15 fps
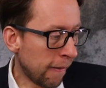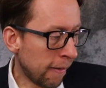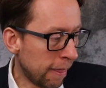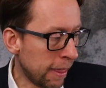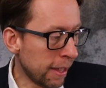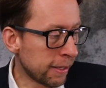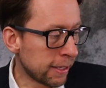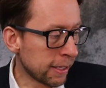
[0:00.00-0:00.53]

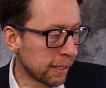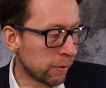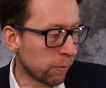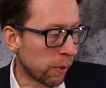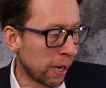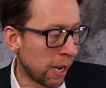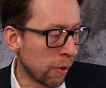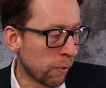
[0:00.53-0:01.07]
This is
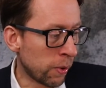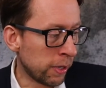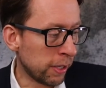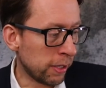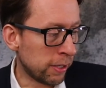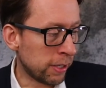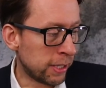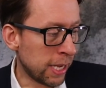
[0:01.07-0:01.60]
what I
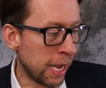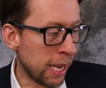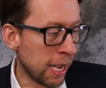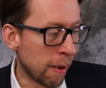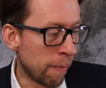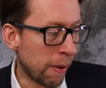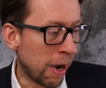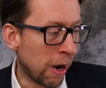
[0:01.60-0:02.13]
wanted to say
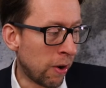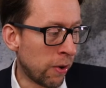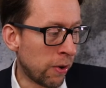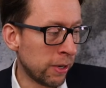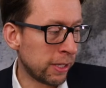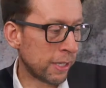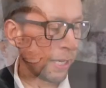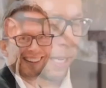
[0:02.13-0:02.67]
about